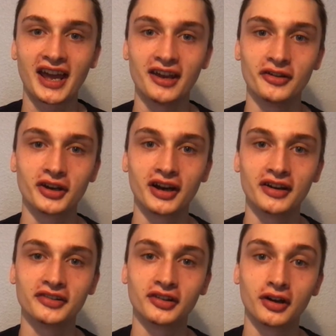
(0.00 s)
Hey there
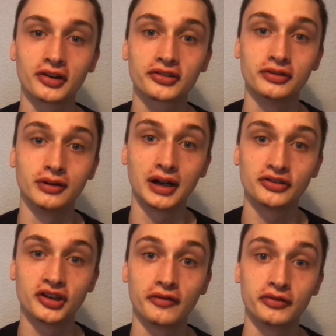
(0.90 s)
guys, Arsenal
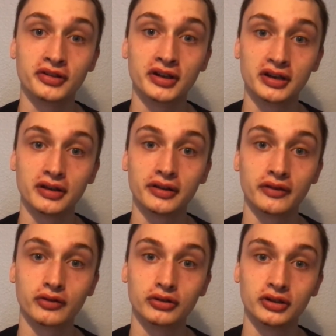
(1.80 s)
and Sheffield United
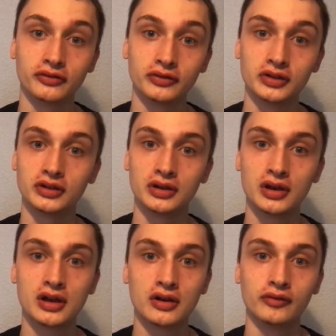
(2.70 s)
have agreed a fee
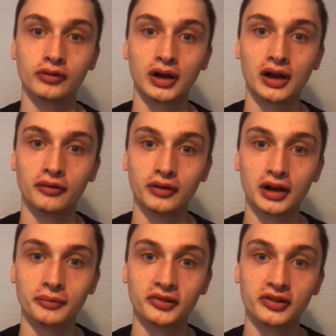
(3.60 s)
for Aaron
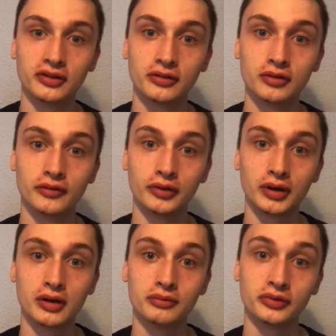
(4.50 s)
Ramsdale of
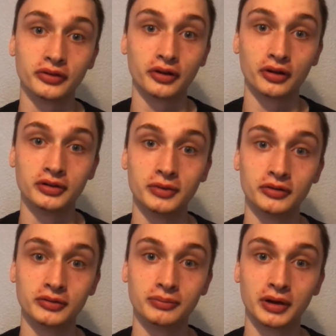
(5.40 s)
around £30
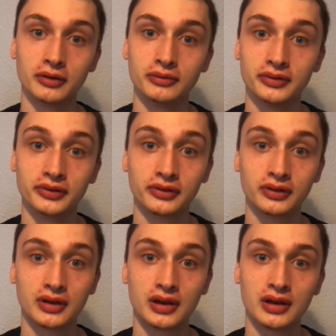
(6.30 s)
million.
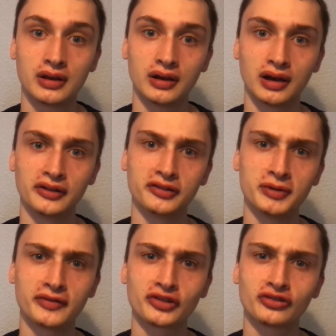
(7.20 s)
And it's a
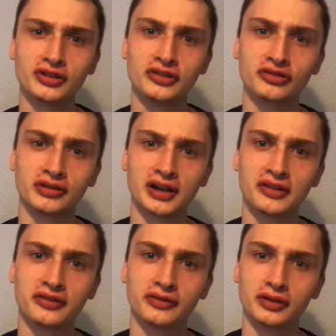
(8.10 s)
bit of a strange
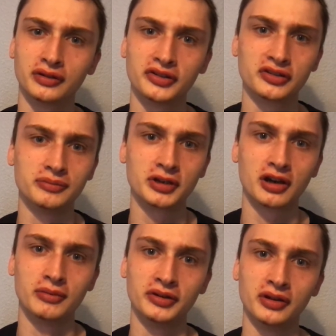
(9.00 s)
transfer. He's going to be
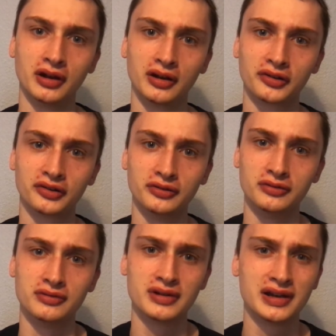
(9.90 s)
coming into
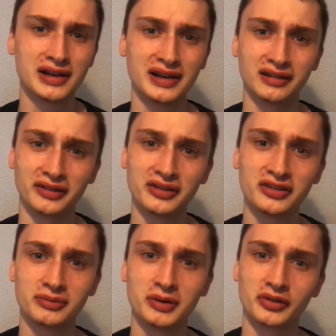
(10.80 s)
Arsenal, and I think
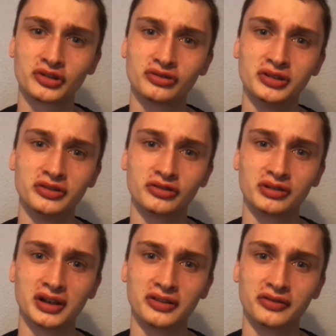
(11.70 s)
it's a bit of a strange
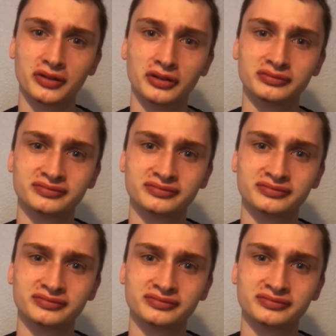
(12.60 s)
transfer.